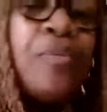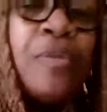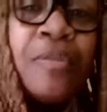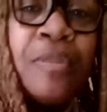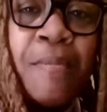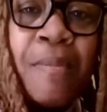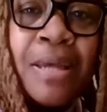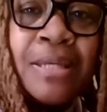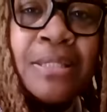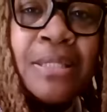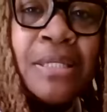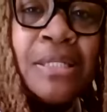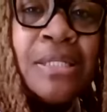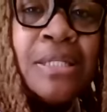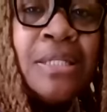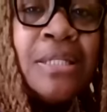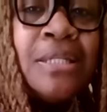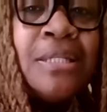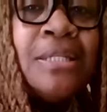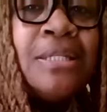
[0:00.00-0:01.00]
that the
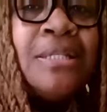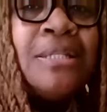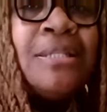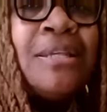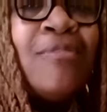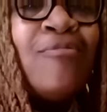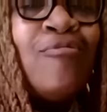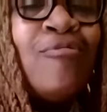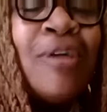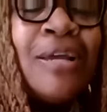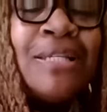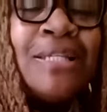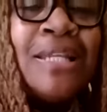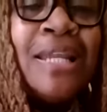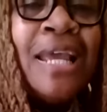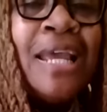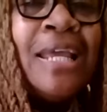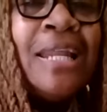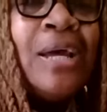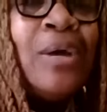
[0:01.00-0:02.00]
messages
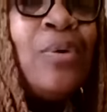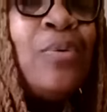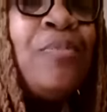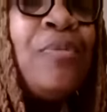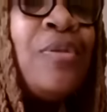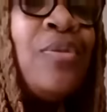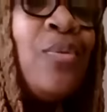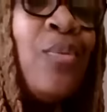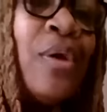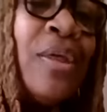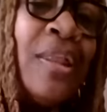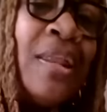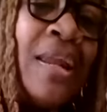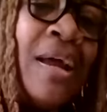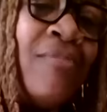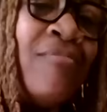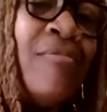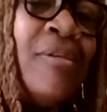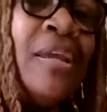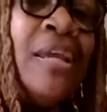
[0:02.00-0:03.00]
resonate. I hope that the way that
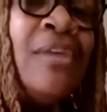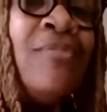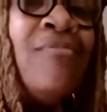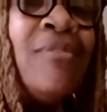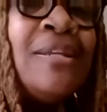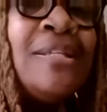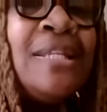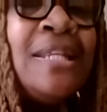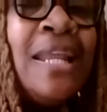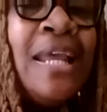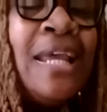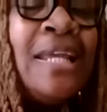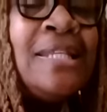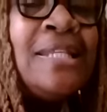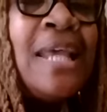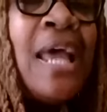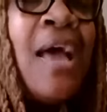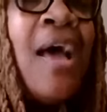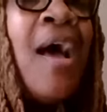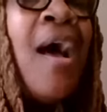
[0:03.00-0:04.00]
I read resonates.